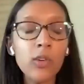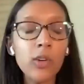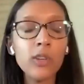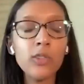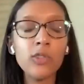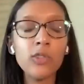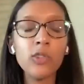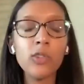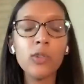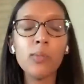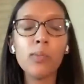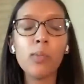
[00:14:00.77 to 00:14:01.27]
you
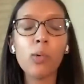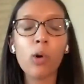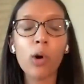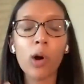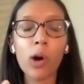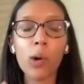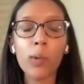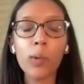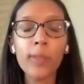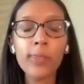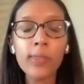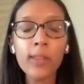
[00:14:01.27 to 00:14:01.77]
can do
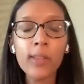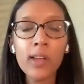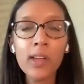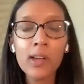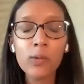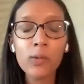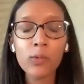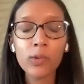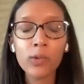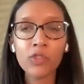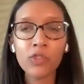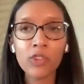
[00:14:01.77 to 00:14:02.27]
more with
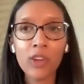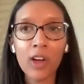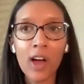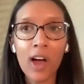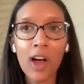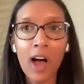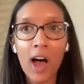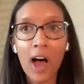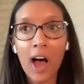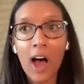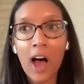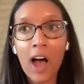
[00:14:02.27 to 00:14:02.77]
it, which,
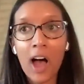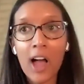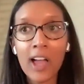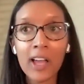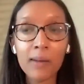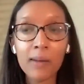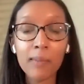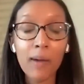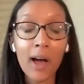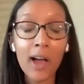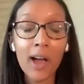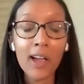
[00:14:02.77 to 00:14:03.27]

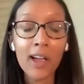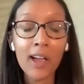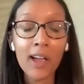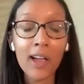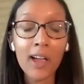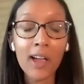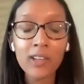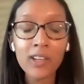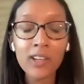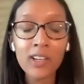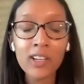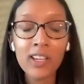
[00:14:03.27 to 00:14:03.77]
in my
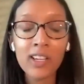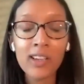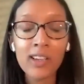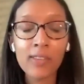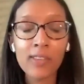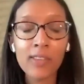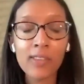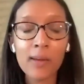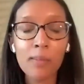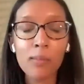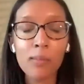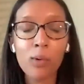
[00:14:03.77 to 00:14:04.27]
opinion,
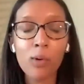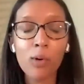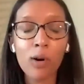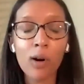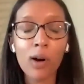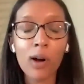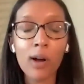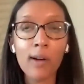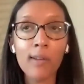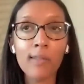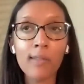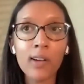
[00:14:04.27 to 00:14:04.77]
gives it
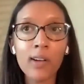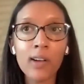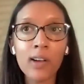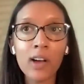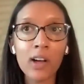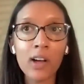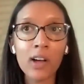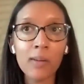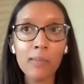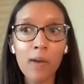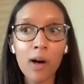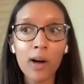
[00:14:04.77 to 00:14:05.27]
more of
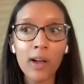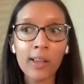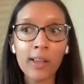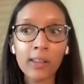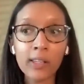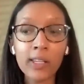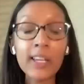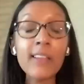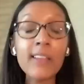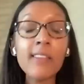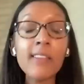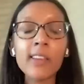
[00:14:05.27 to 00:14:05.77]
a commodity,
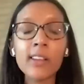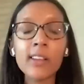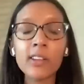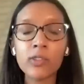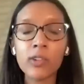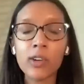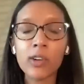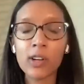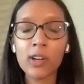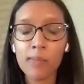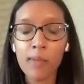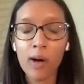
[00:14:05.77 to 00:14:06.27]
leans
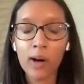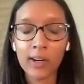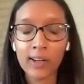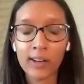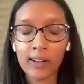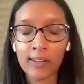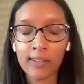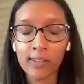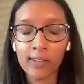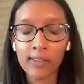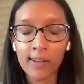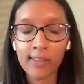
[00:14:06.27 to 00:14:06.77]
into a
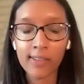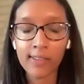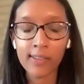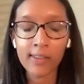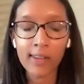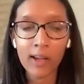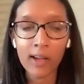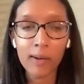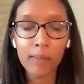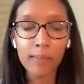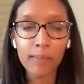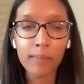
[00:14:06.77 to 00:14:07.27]
commodities
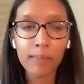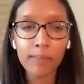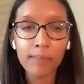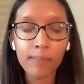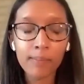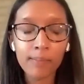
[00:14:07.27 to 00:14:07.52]
landscape.